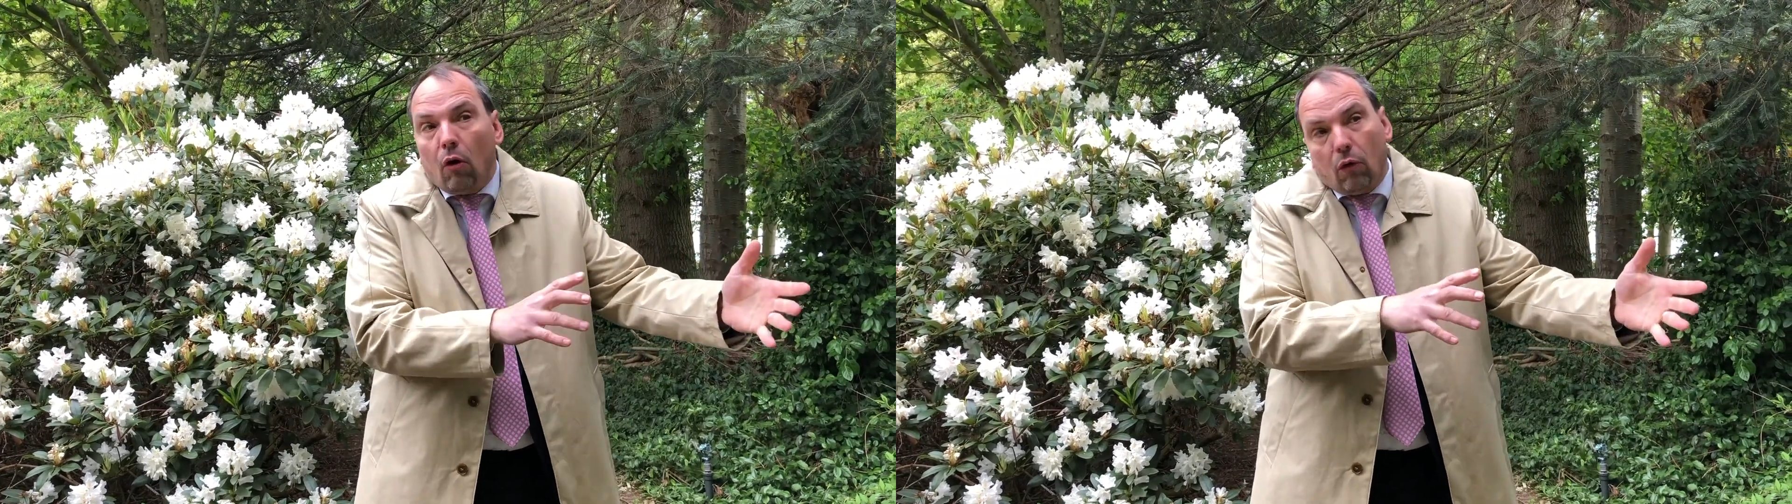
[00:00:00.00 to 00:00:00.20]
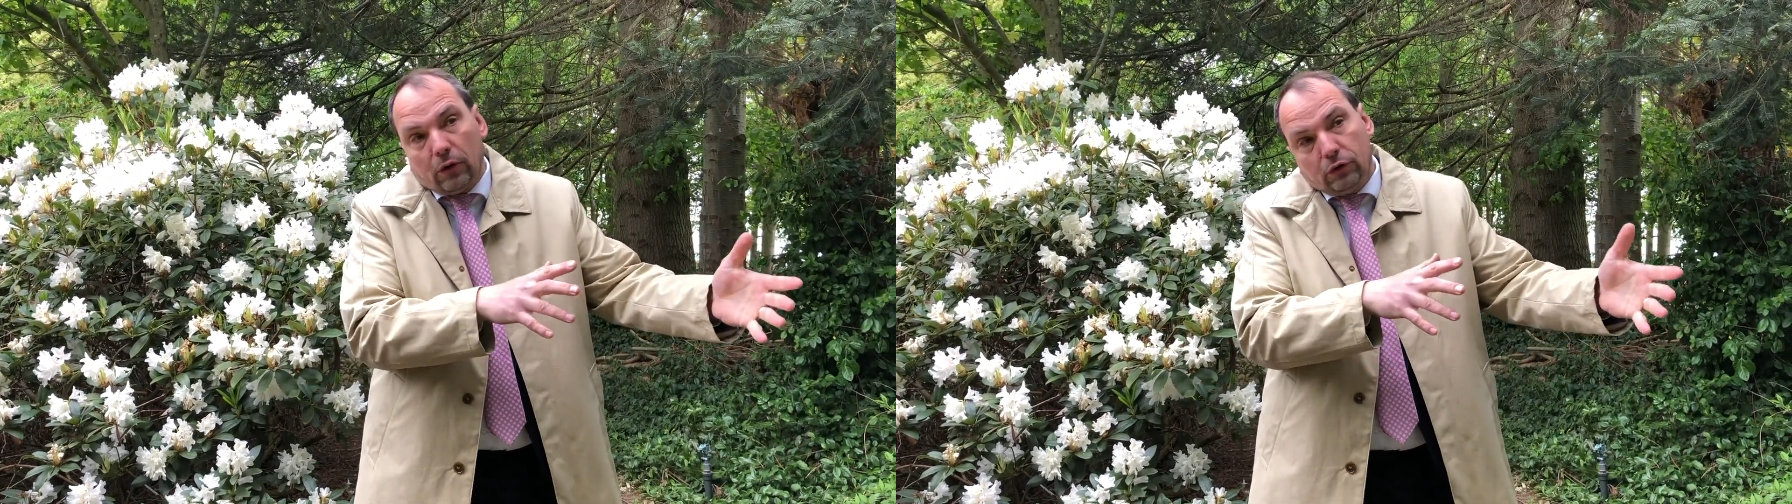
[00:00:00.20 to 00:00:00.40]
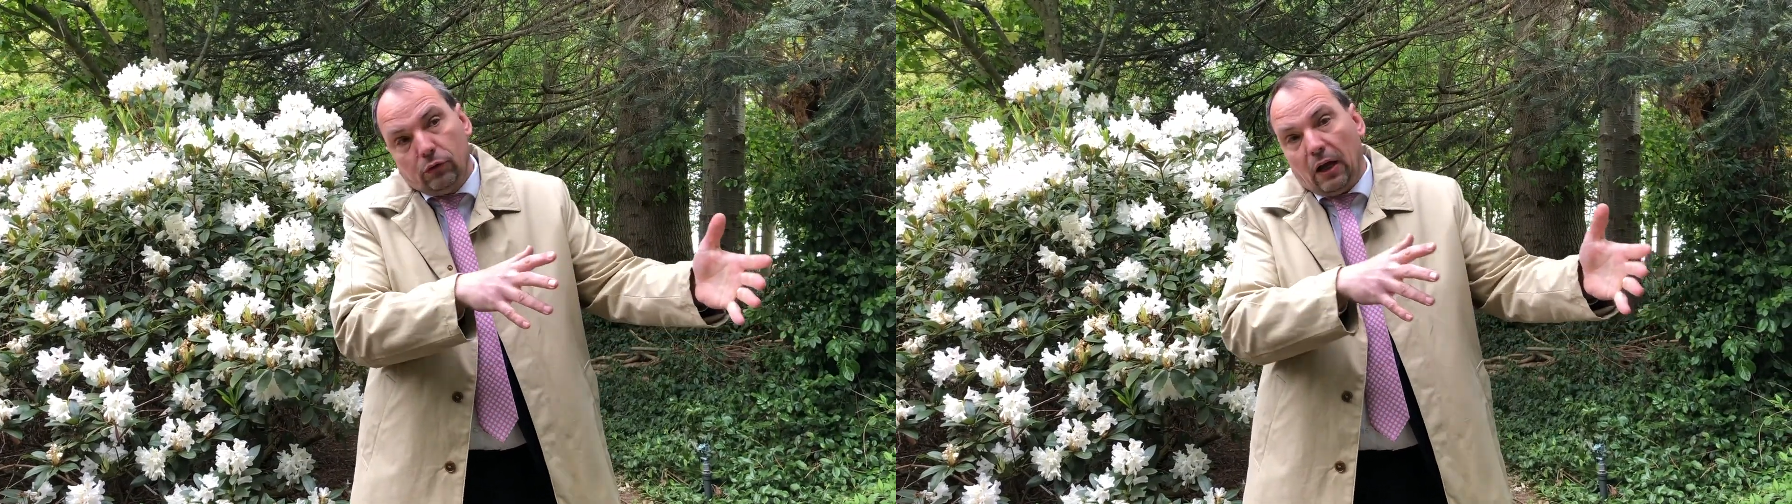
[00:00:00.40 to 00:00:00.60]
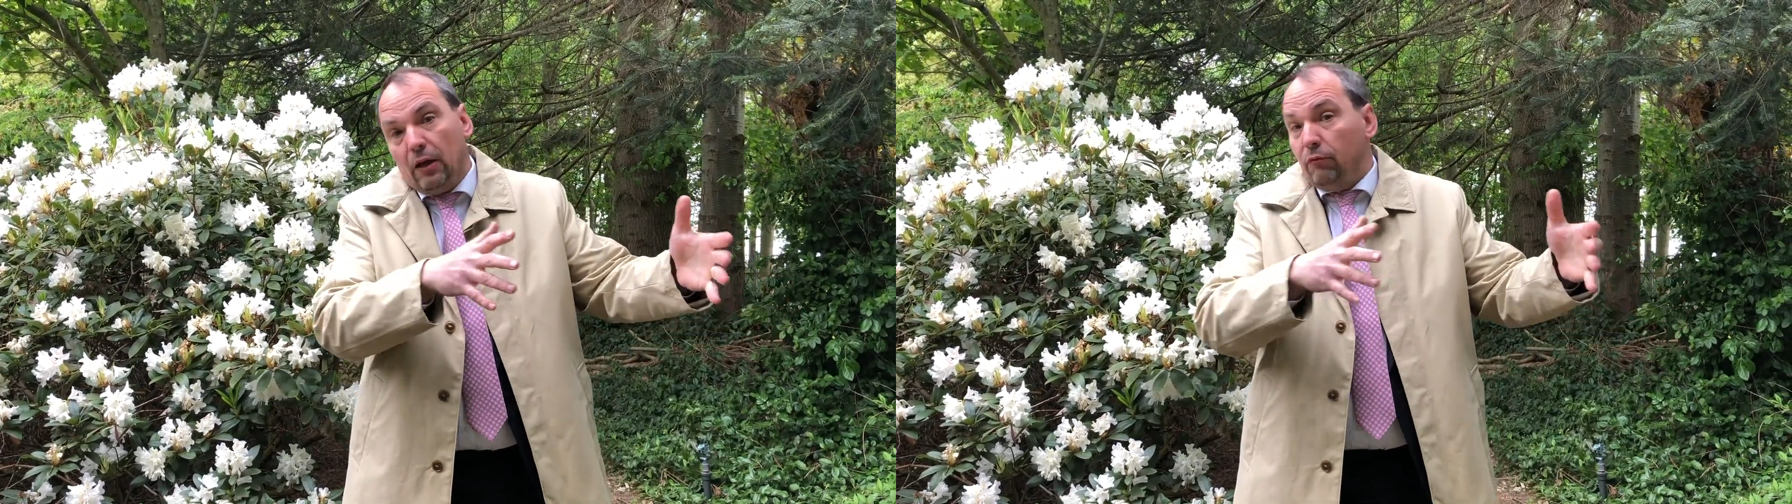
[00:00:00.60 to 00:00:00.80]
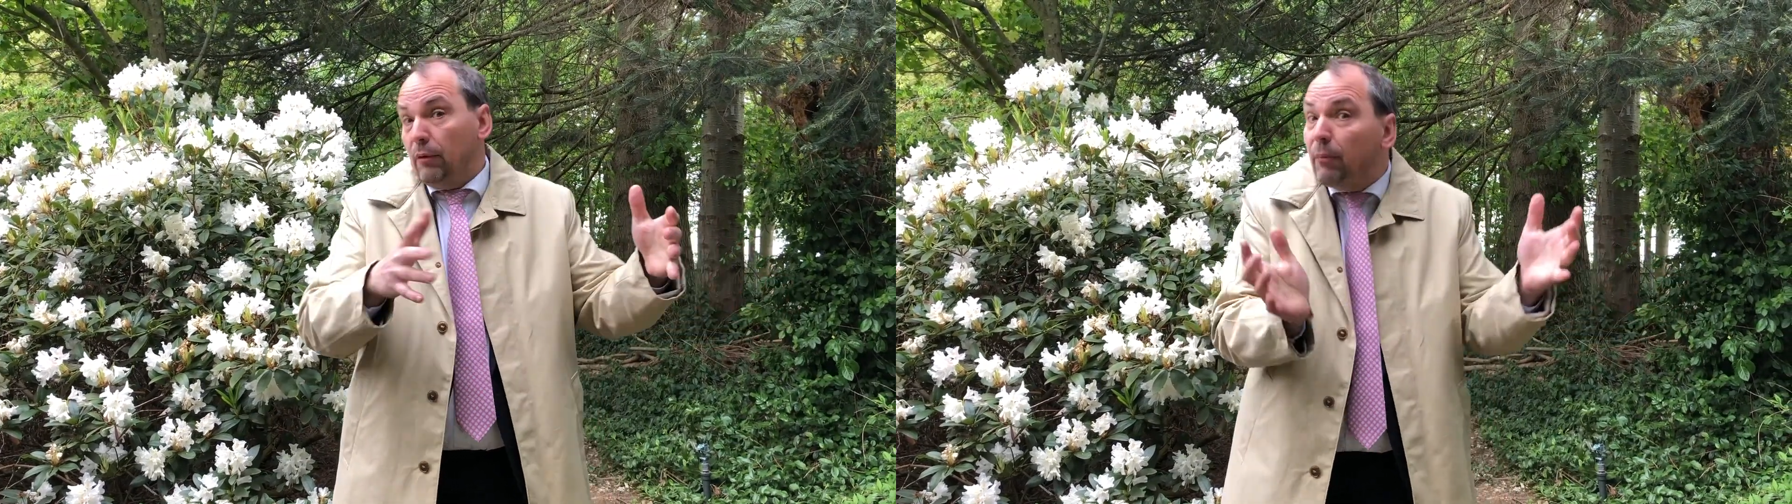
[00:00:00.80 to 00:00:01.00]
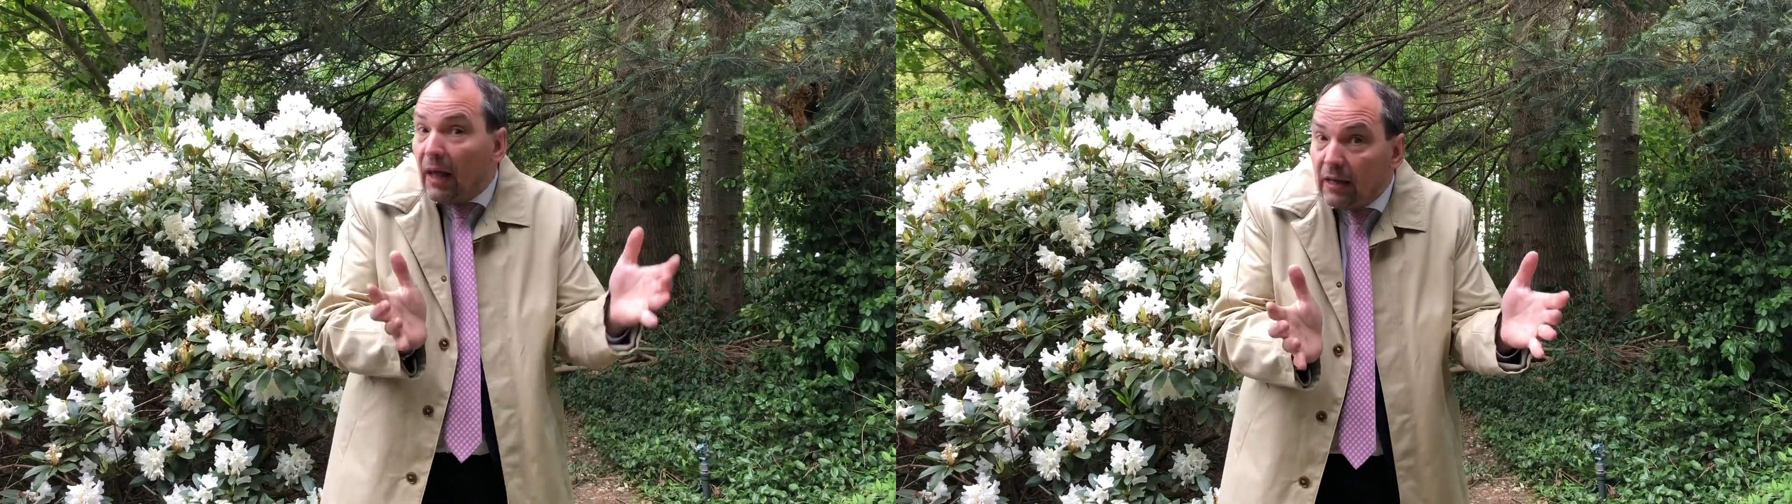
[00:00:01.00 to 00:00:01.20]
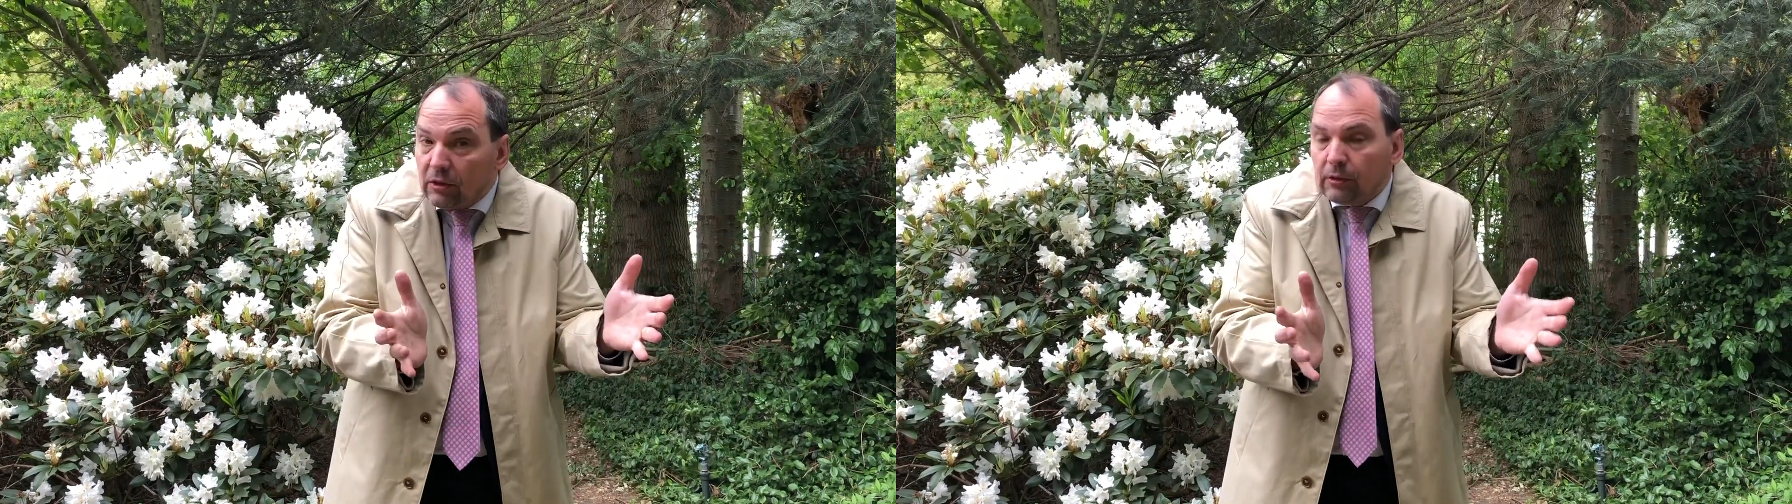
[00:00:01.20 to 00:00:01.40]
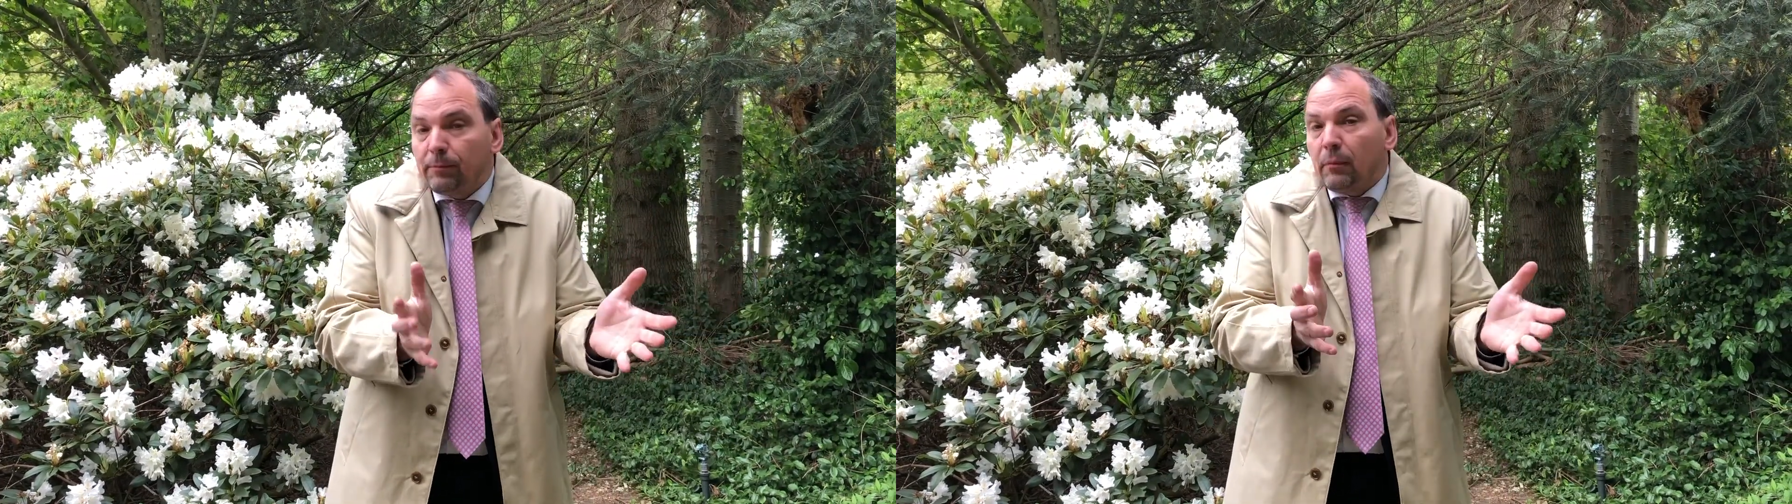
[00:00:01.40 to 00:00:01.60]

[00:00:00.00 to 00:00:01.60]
or should I replace?